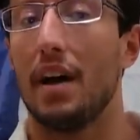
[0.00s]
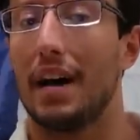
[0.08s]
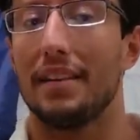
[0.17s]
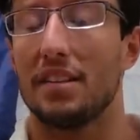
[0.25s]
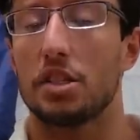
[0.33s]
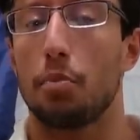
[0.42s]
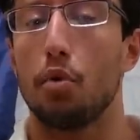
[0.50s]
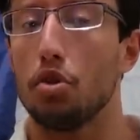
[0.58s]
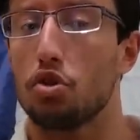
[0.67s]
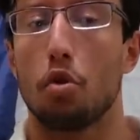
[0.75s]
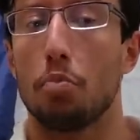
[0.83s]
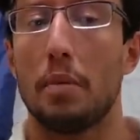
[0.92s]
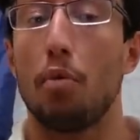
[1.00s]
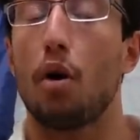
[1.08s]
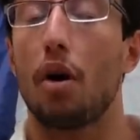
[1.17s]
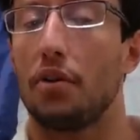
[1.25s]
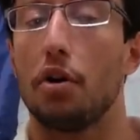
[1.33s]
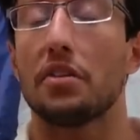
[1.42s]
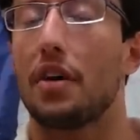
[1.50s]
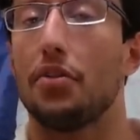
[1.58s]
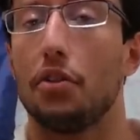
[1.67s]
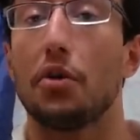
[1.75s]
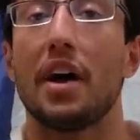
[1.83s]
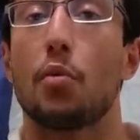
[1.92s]
At this point, some people are not
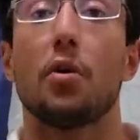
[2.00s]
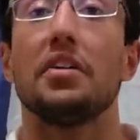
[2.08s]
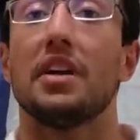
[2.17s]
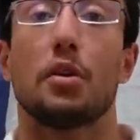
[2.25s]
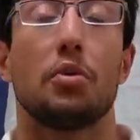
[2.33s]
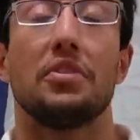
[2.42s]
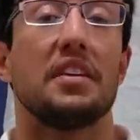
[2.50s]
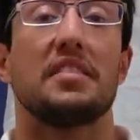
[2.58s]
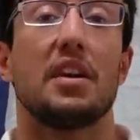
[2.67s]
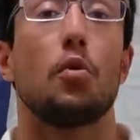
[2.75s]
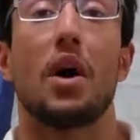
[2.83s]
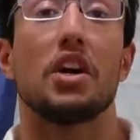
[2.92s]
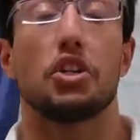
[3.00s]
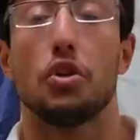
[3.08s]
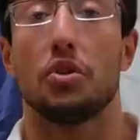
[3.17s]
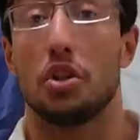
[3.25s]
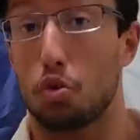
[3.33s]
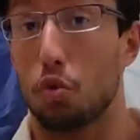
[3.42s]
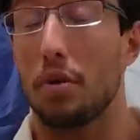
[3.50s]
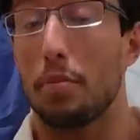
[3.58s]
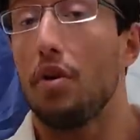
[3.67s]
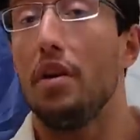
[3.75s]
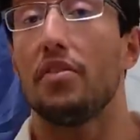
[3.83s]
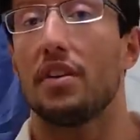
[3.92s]
non ironic when they say ratio, they truly
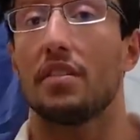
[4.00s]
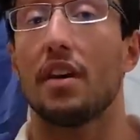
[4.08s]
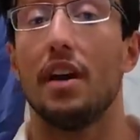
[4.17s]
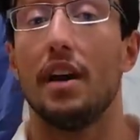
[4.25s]
believe it.